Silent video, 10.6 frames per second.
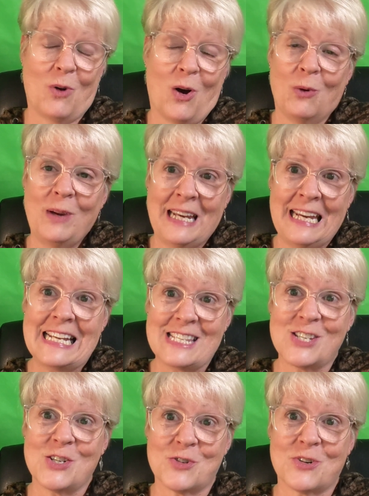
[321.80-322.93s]
all we need is
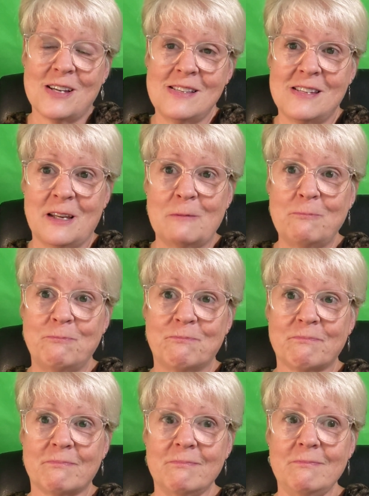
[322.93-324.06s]
to trust him,
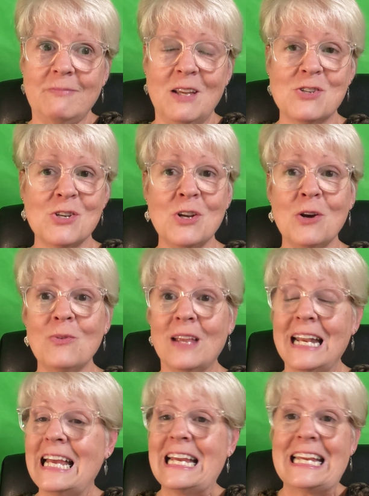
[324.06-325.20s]
to know that
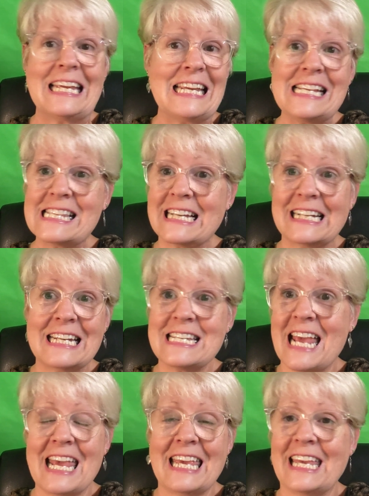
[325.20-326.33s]
he's going to
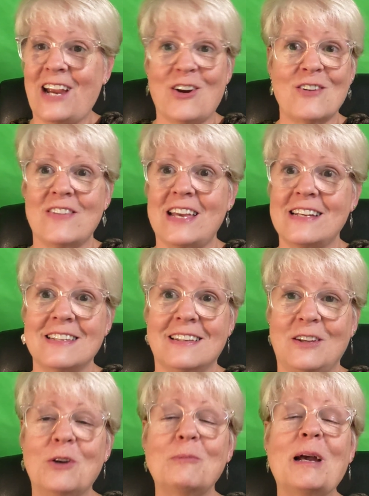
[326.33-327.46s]
take care of it,
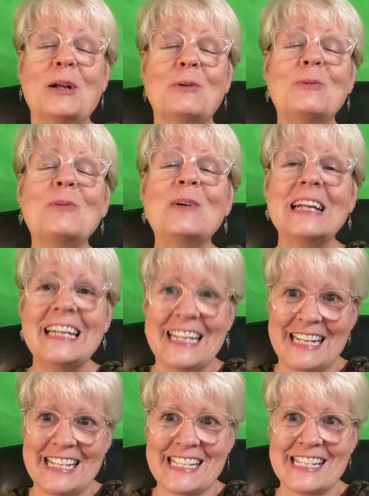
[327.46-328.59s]
no matter what
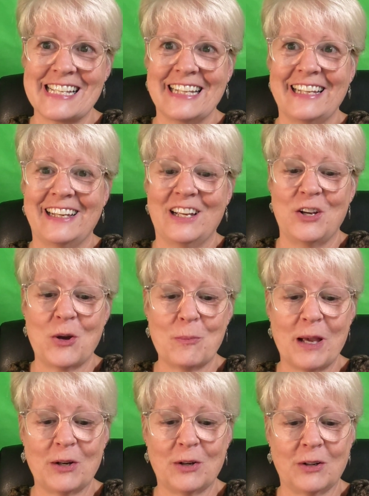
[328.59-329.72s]
it is, no
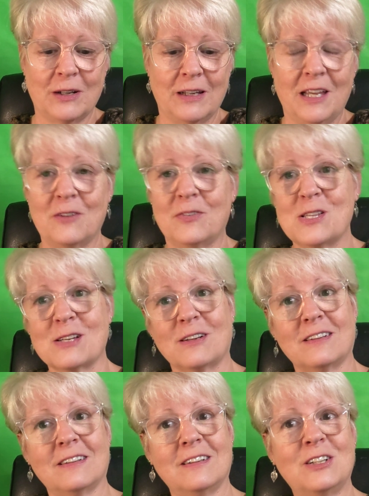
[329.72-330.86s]
matter if it's
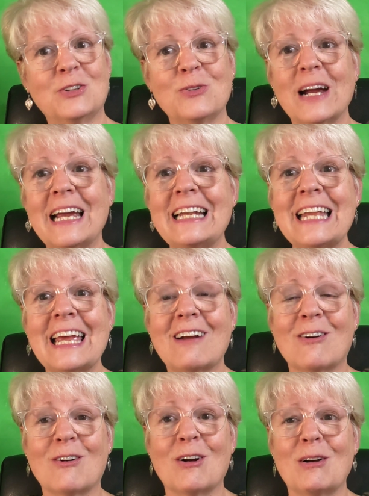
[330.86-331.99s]
a great day
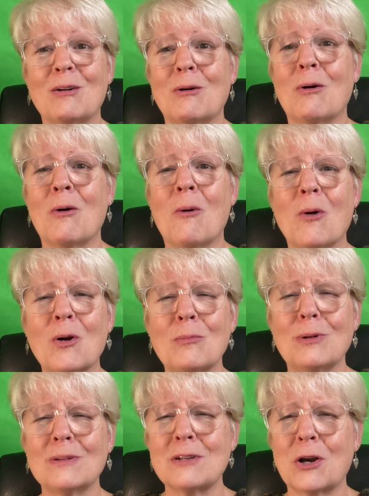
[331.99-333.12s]
or a
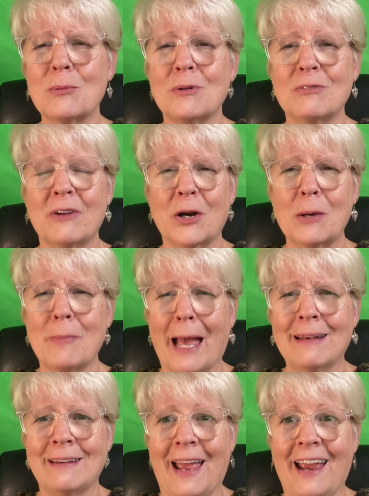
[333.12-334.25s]
horrible, terrible, very
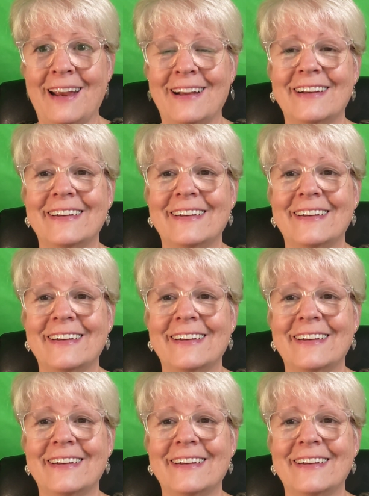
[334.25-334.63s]
bad day.